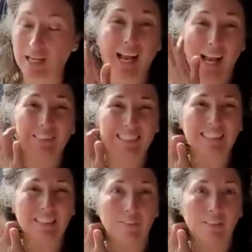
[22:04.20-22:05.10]
so we have a
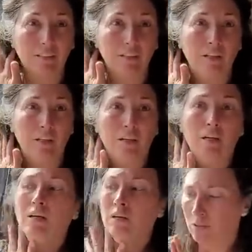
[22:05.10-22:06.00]
sense of it.
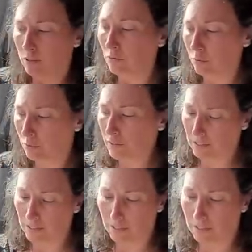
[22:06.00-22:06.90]
We
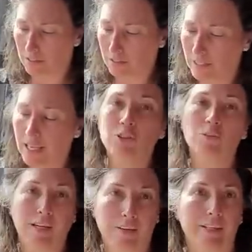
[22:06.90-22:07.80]
want the the
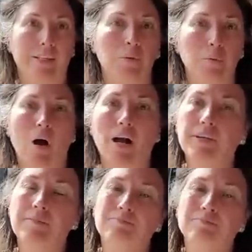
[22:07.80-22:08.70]
entry area to be wide.